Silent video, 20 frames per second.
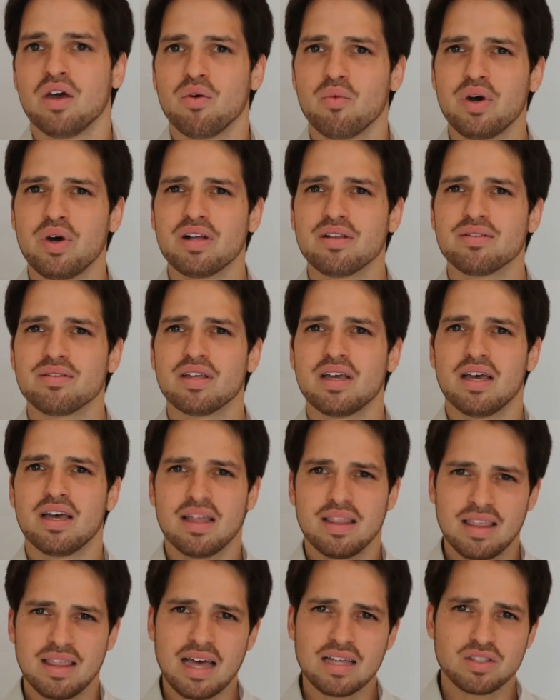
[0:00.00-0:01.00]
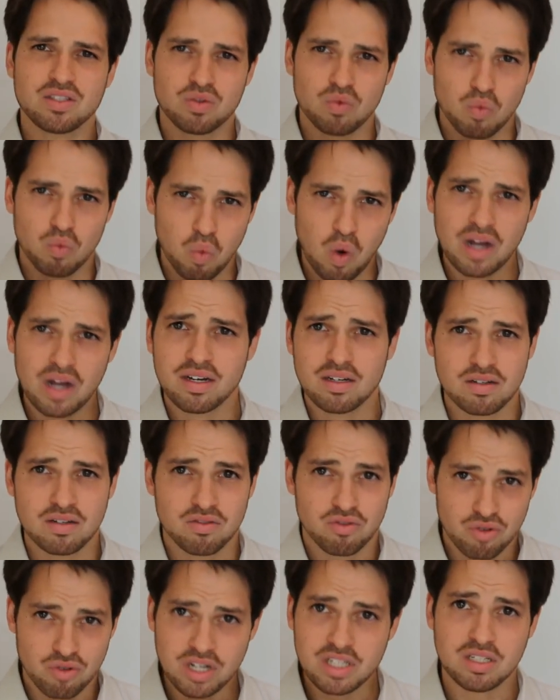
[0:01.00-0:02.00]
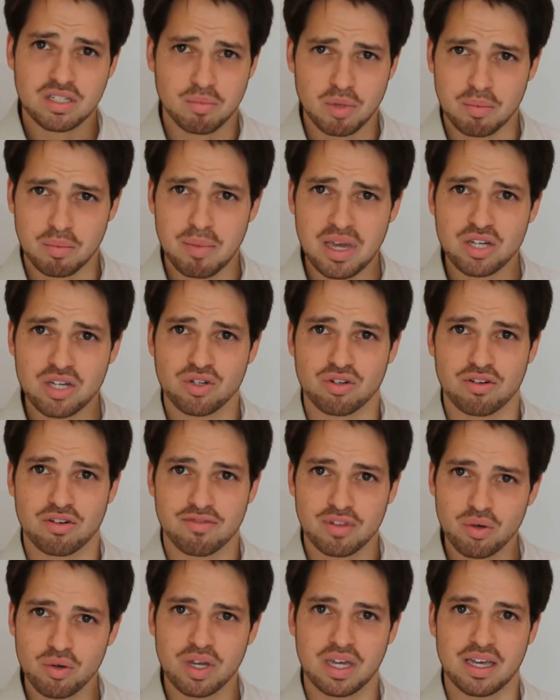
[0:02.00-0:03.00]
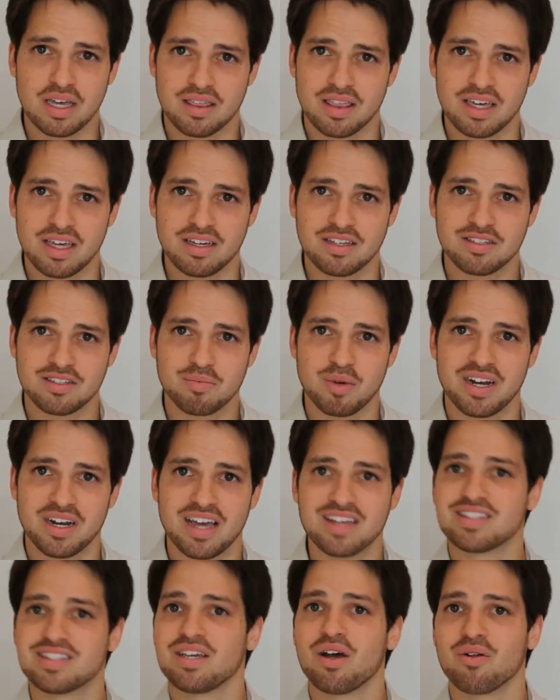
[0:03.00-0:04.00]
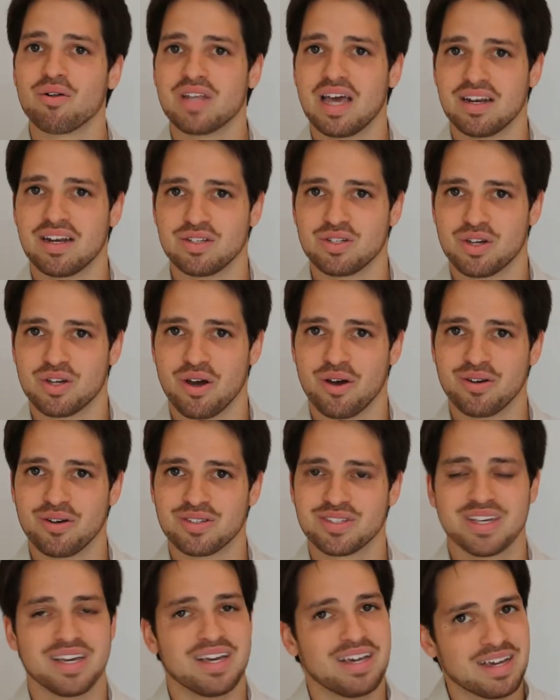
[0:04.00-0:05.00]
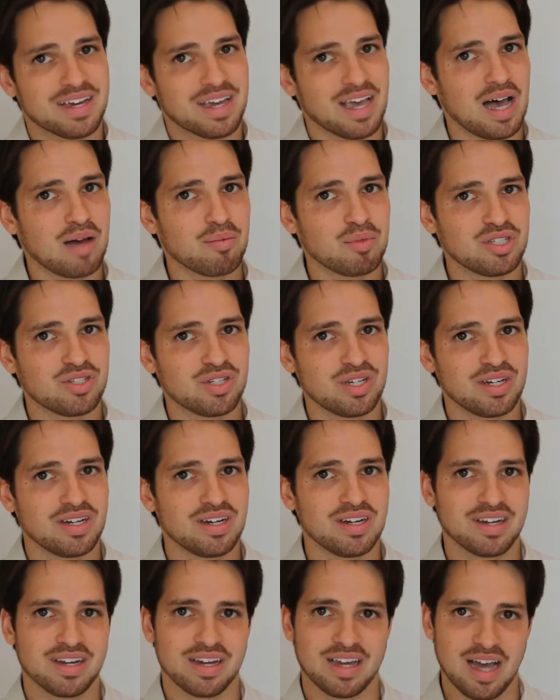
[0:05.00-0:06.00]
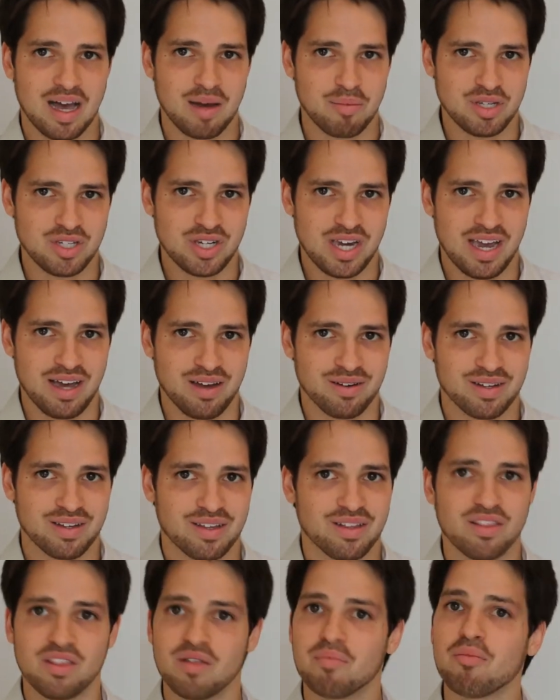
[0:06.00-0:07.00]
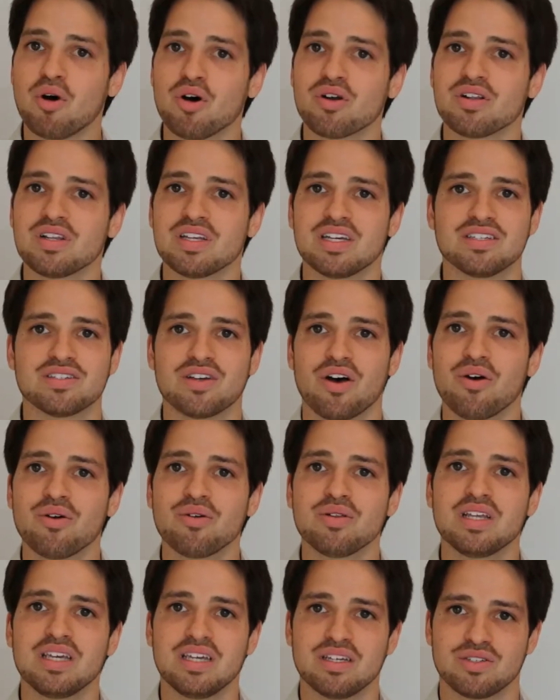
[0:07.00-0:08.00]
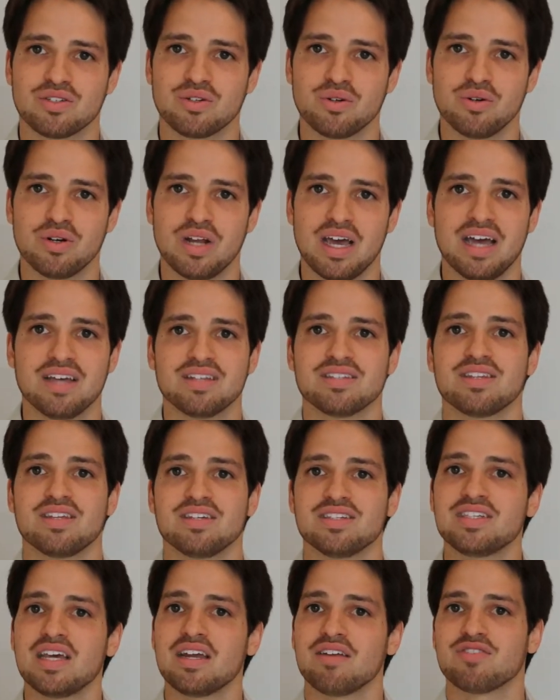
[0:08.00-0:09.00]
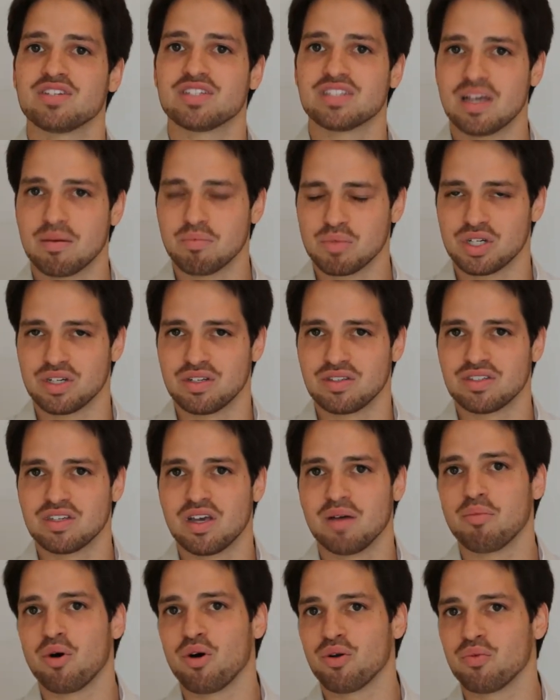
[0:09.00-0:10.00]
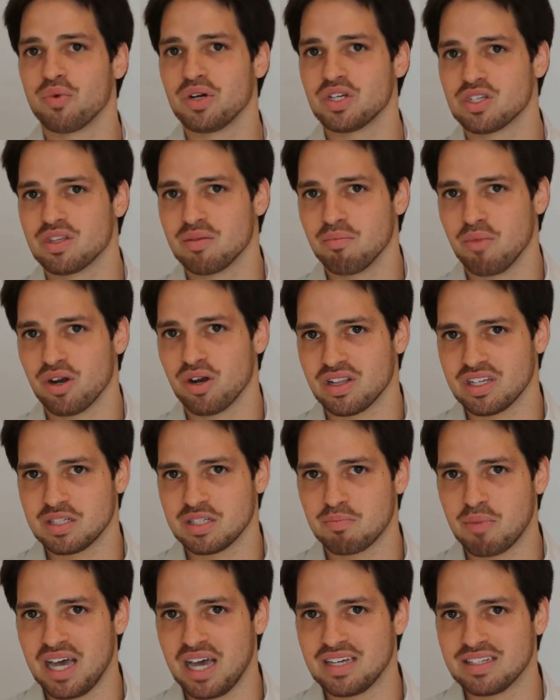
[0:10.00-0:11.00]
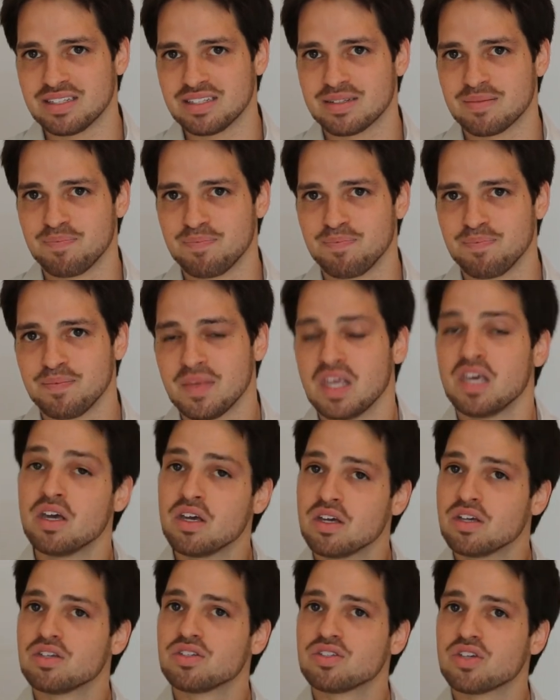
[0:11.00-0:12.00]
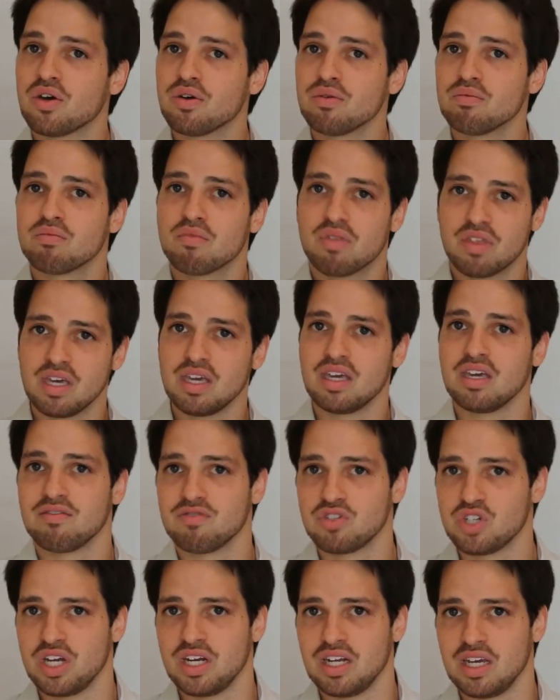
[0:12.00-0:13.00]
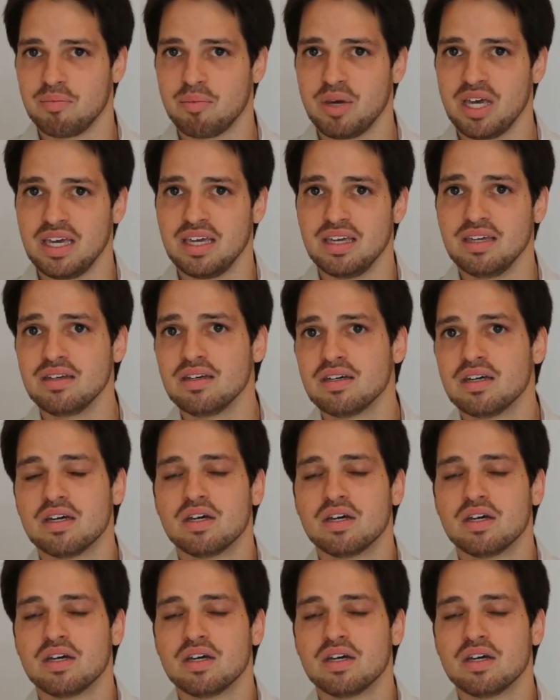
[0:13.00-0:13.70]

Well, that's one reasonable measure of looking at things, but as the old adage goes, garbage in, garbage out. The model is only as good as the set of assumptions upon which the model is based. So, thinking of GDP,